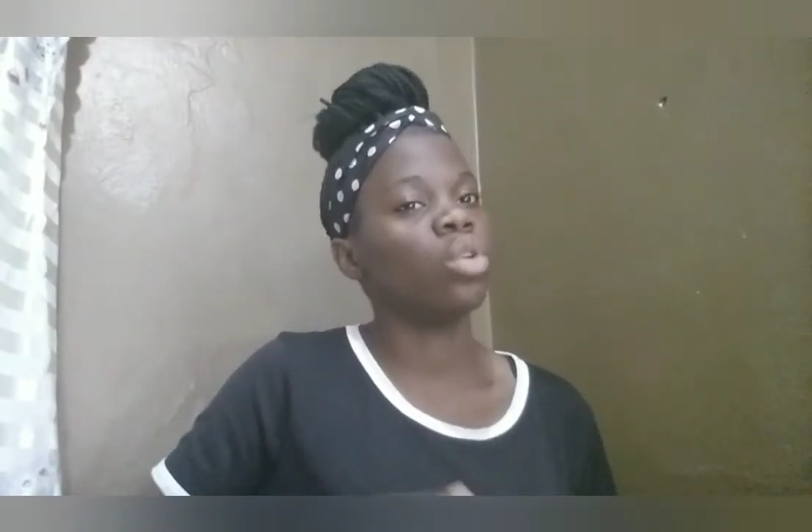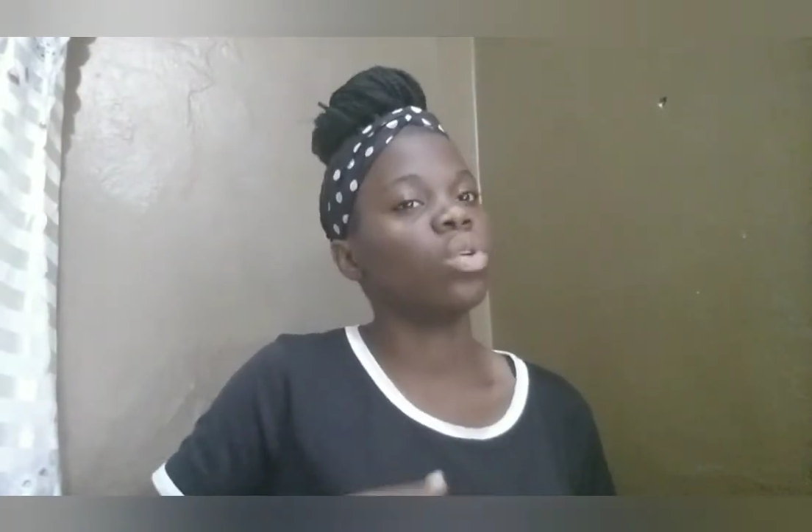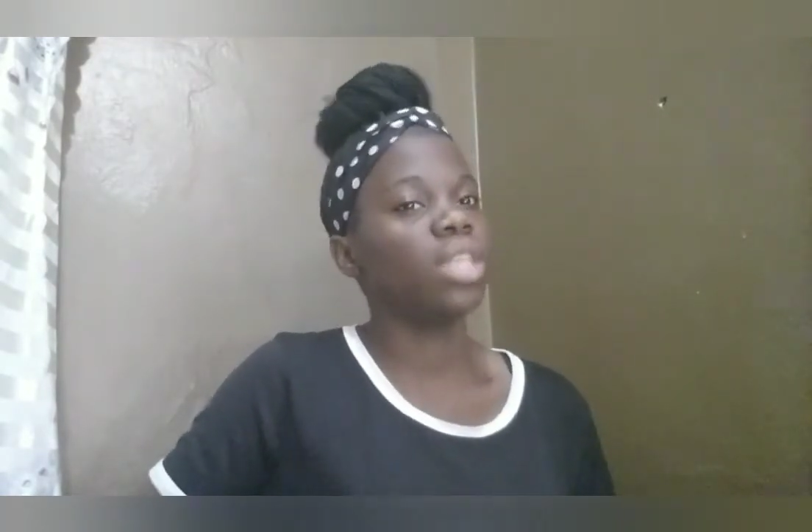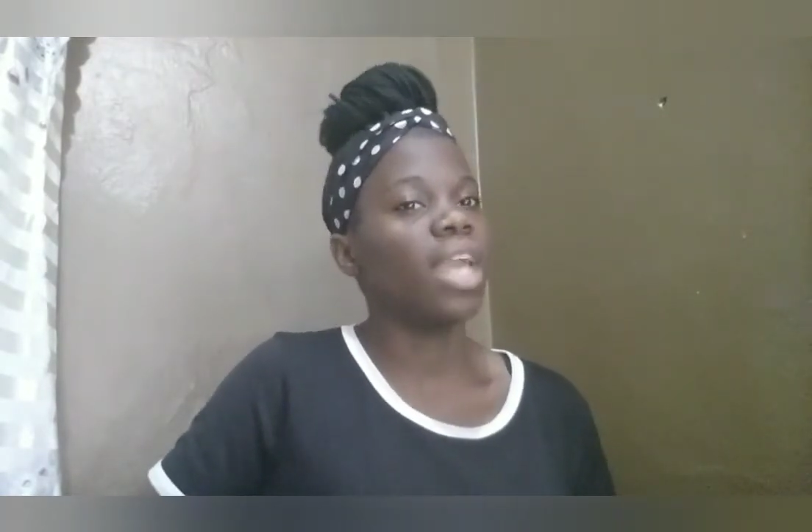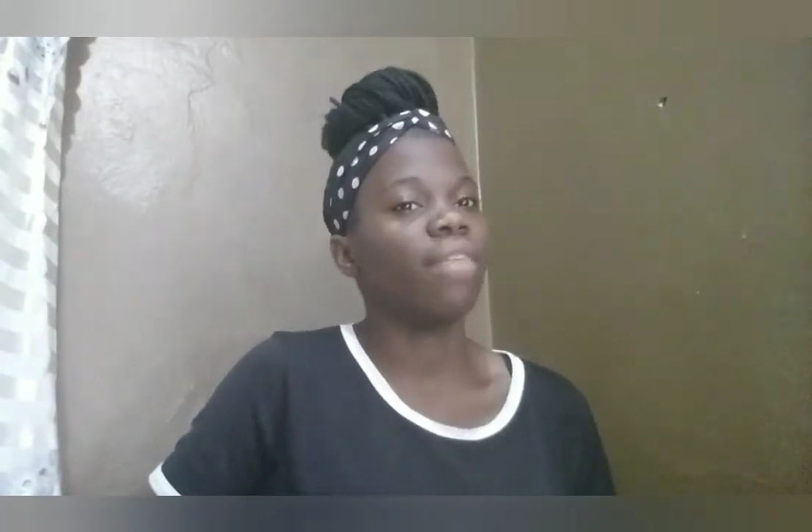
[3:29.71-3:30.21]
so
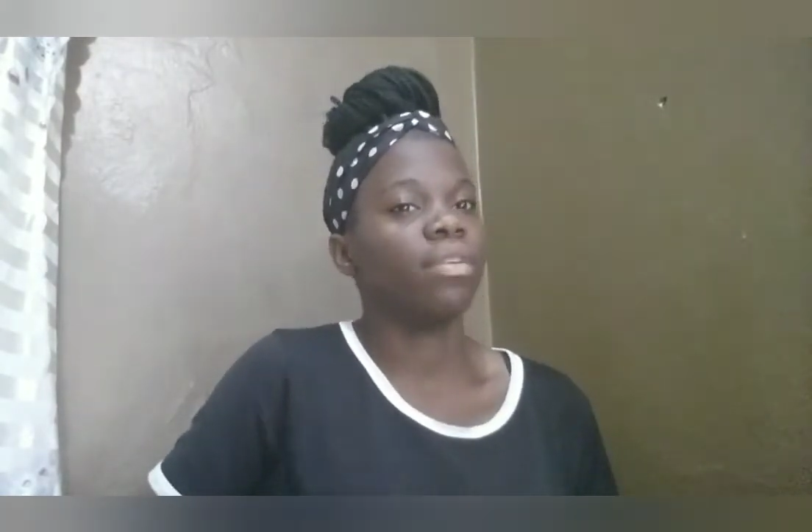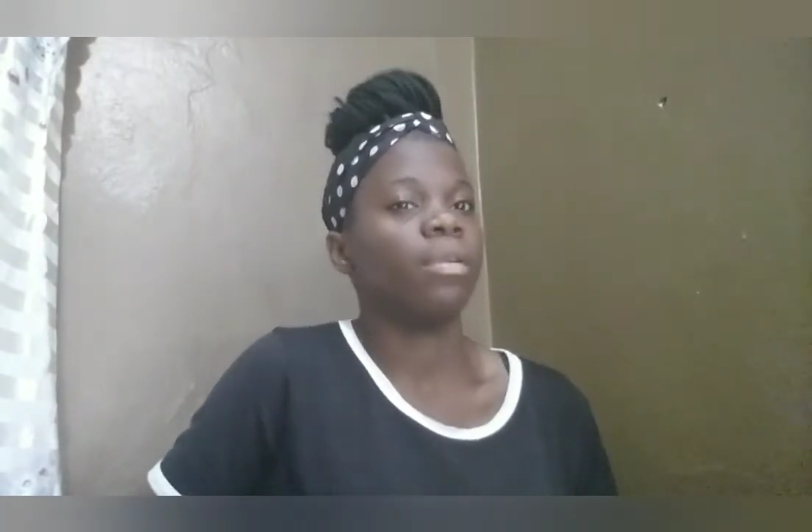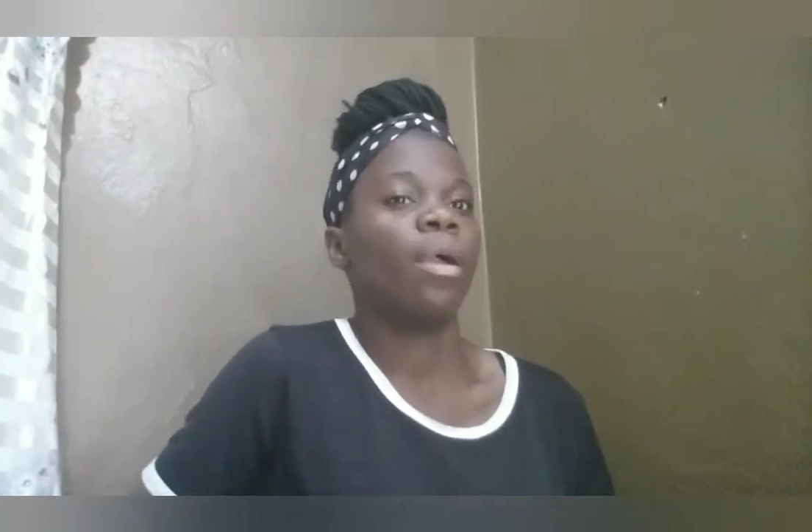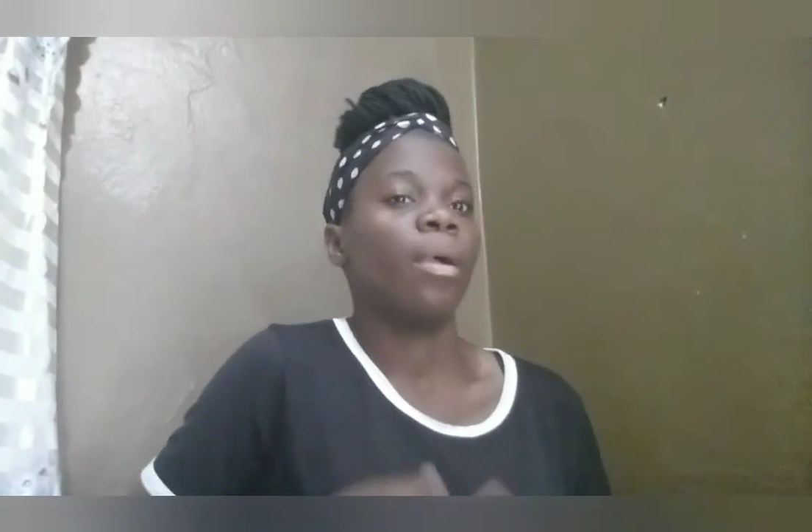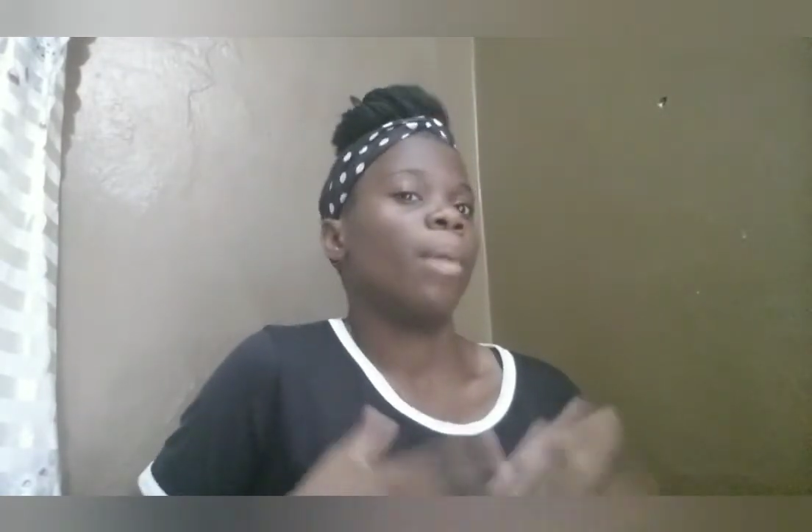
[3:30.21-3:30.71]
you have to
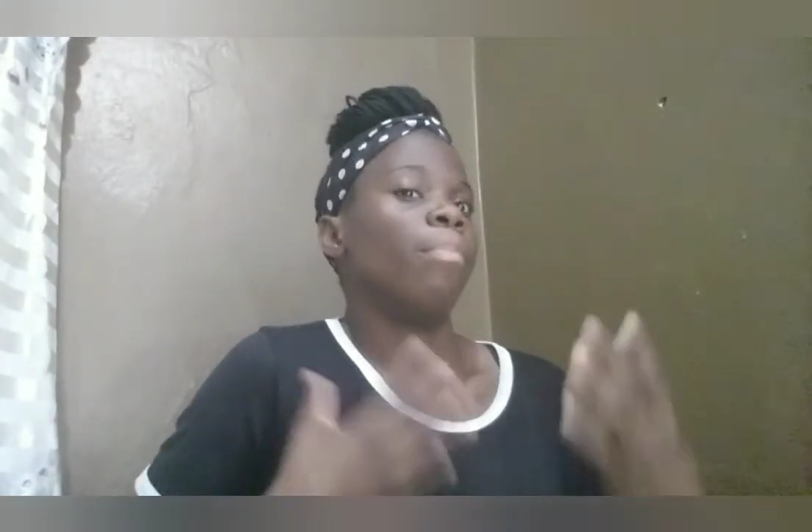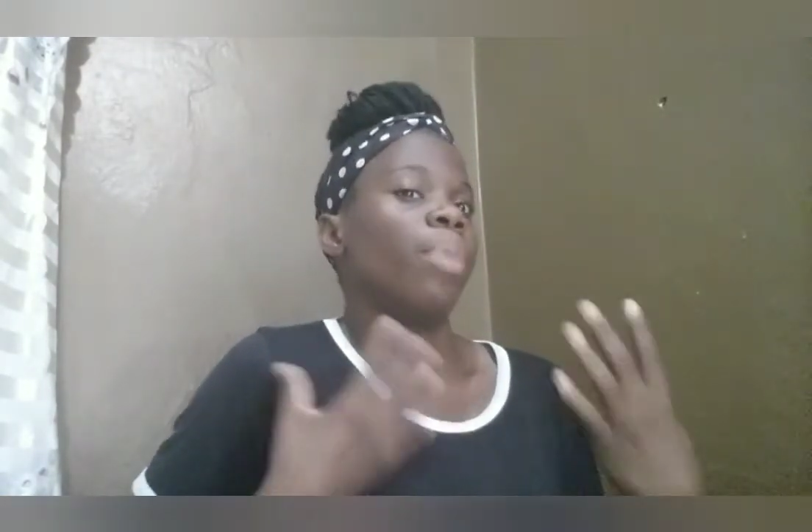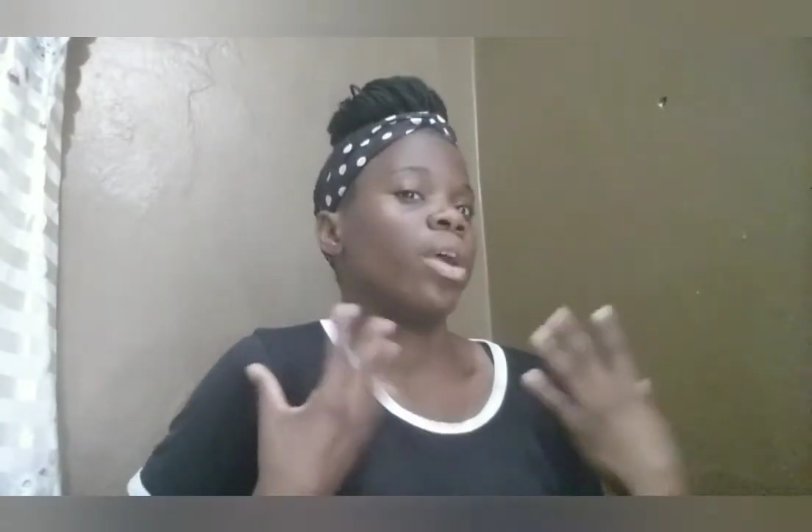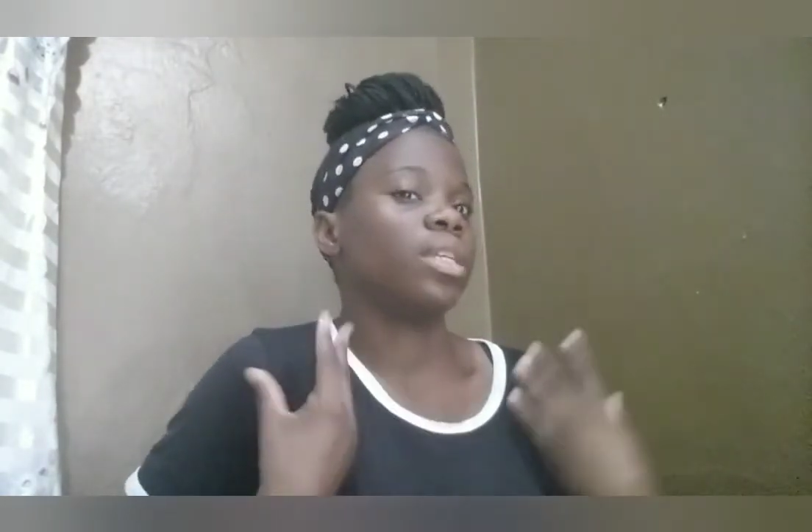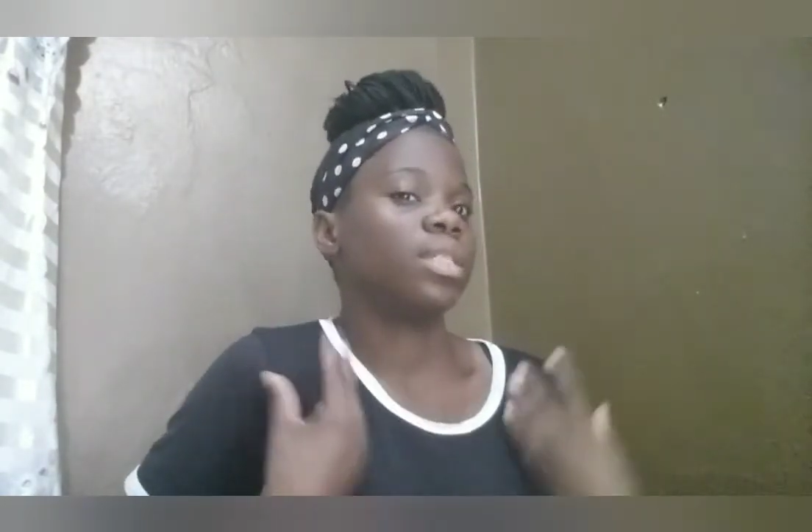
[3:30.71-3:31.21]

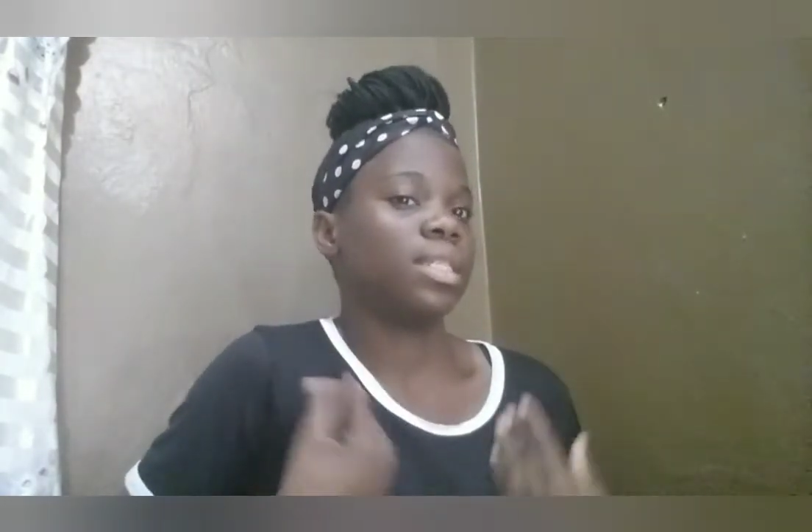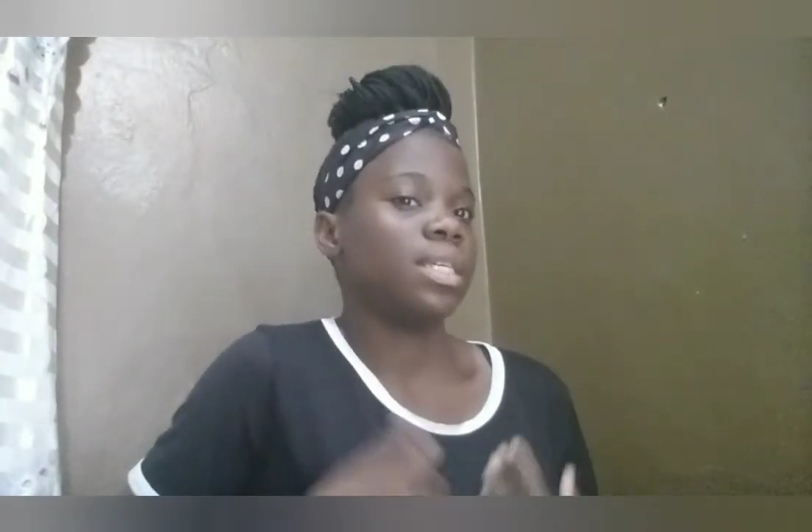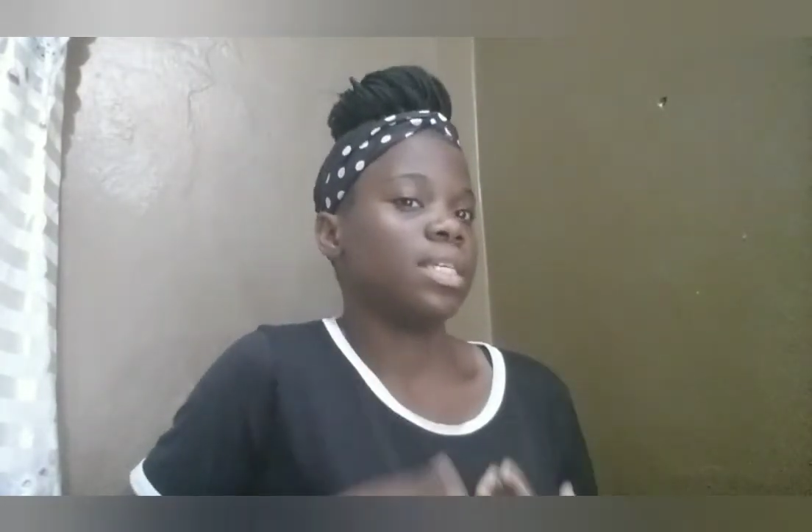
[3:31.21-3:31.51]
proceed.